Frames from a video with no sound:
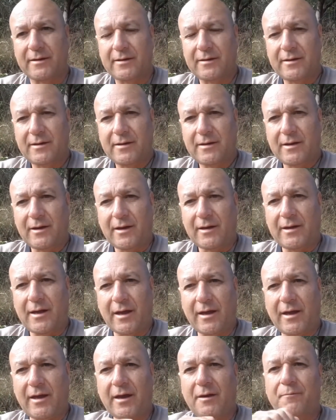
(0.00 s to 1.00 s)
I live in
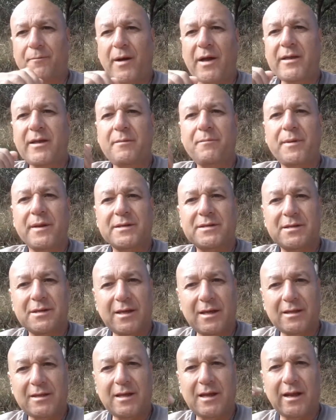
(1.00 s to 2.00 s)
Spain, and
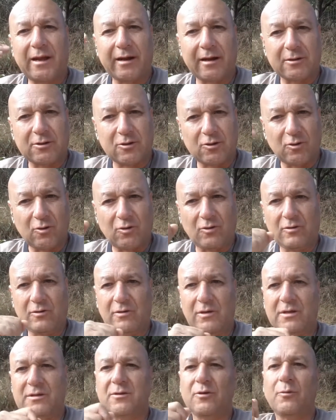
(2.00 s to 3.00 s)
here in Spain,
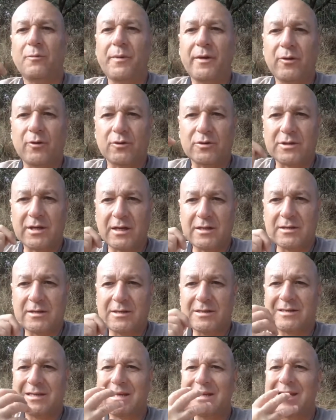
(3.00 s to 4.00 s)
the
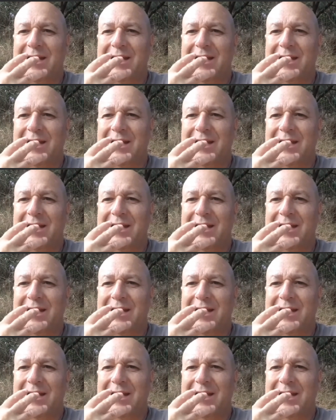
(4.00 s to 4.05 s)
president,